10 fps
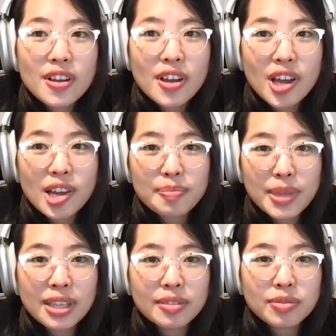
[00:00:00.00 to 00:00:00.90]
uh,
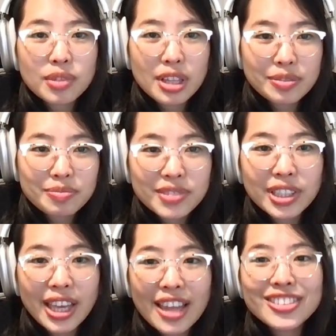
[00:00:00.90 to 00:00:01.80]
being
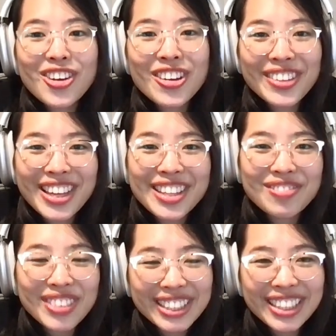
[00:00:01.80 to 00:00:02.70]
really hands on and
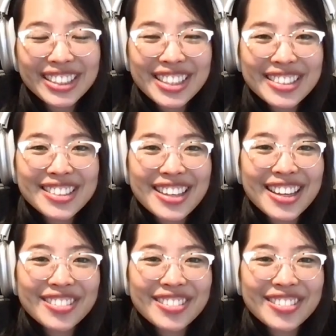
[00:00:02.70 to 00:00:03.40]
building things uh,